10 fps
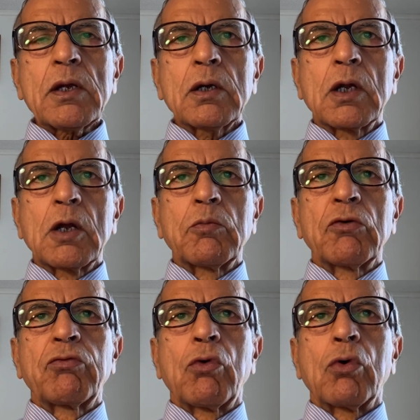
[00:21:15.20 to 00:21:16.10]
Number
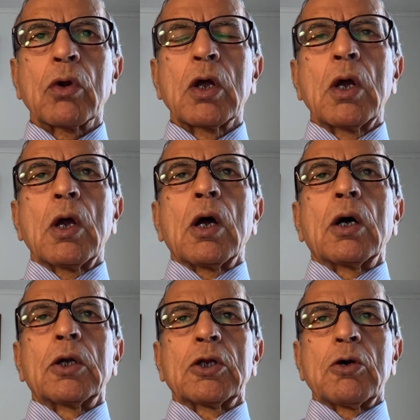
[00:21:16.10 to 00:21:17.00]
4,
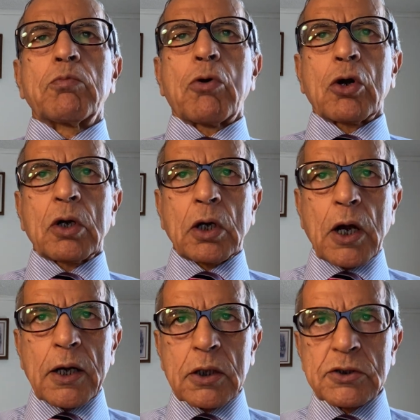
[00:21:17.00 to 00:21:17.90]
another important
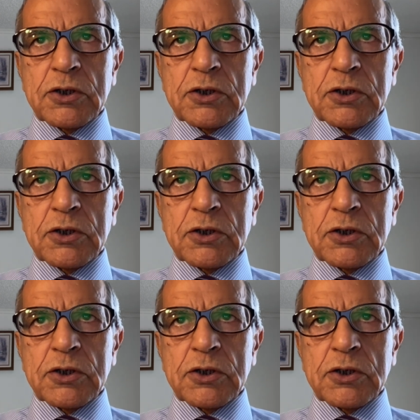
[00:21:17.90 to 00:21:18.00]
guidance